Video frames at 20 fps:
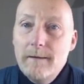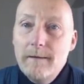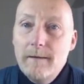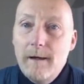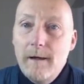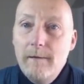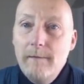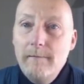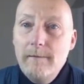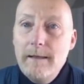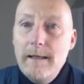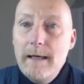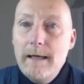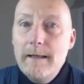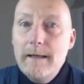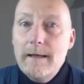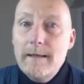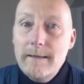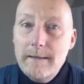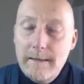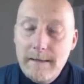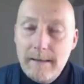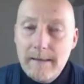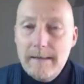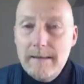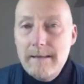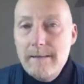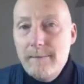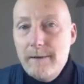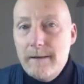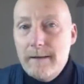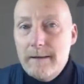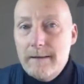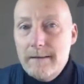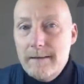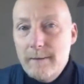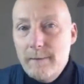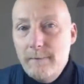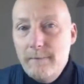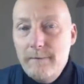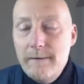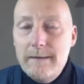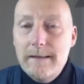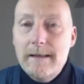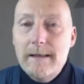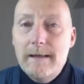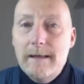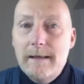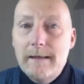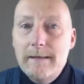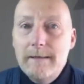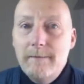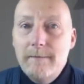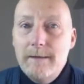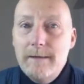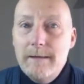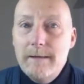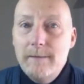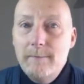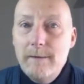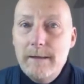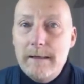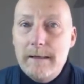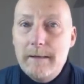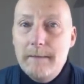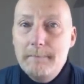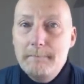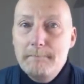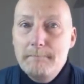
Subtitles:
that only had 60 minutes of physical activity a week.